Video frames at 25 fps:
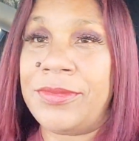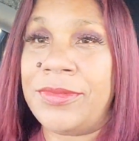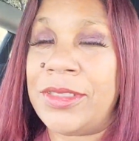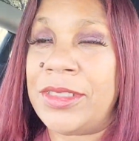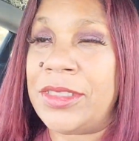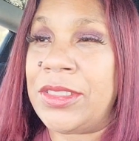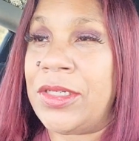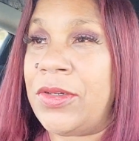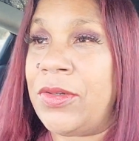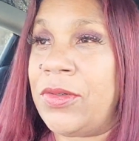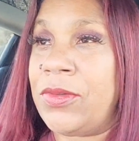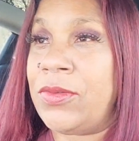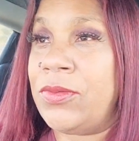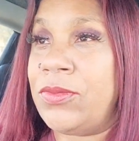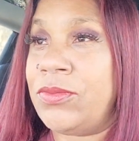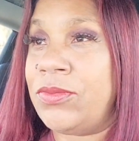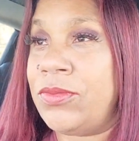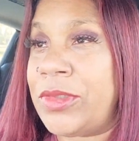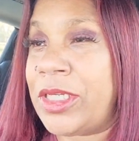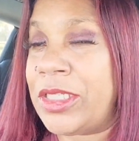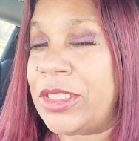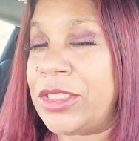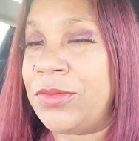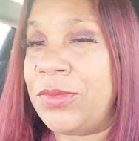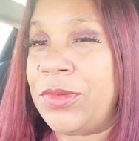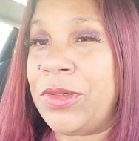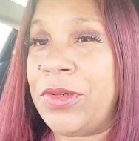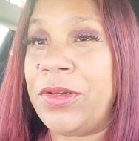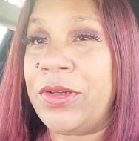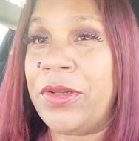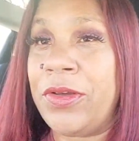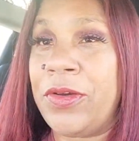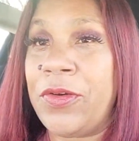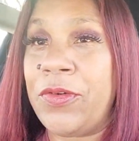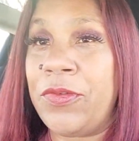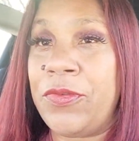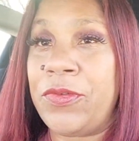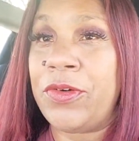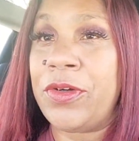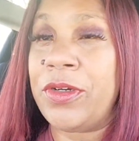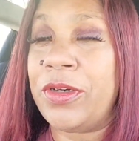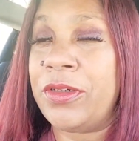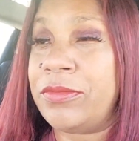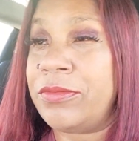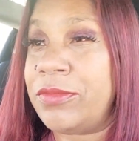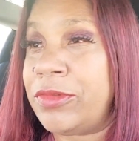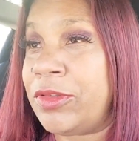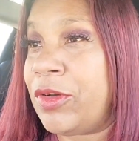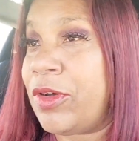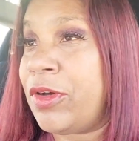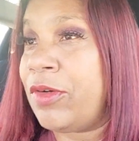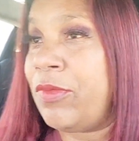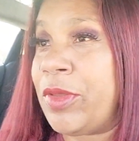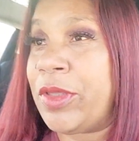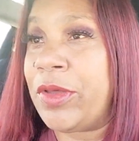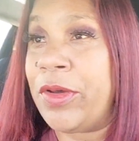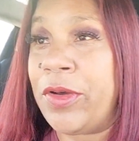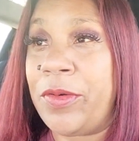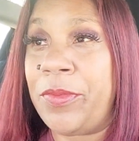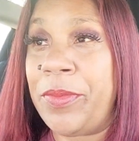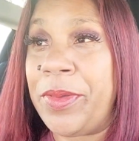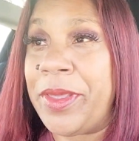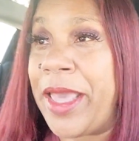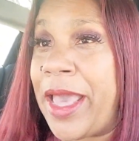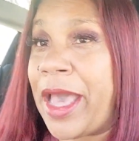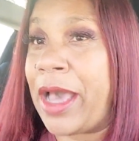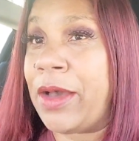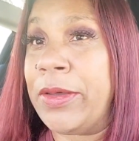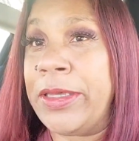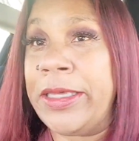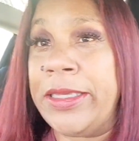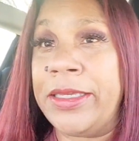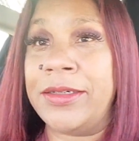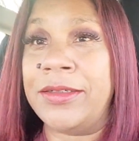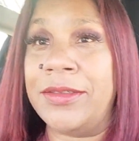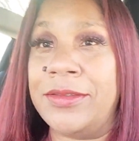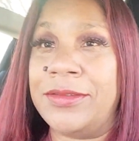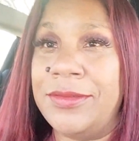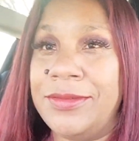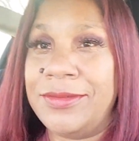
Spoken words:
So that's what we're going to go for. We're going to be out here.